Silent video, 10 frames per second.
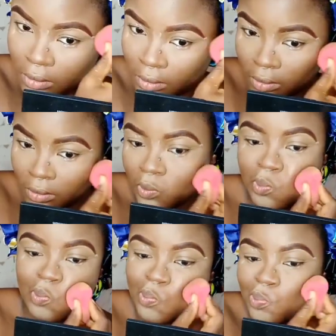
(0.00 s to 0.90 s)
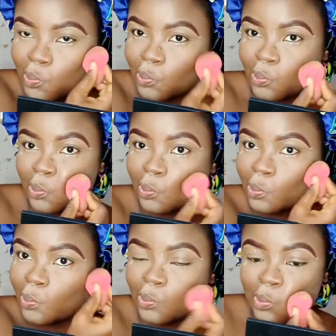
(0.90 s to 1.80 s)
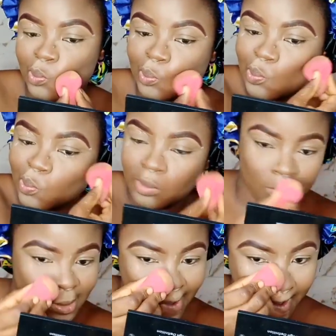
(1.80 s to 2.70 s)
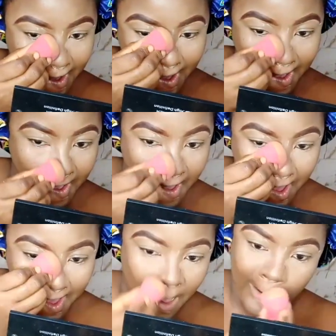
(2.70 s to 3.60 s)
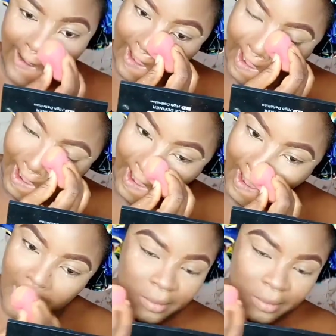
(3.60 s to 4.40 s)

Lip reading: Next, I'm like contouring, and I'm using a darker shade of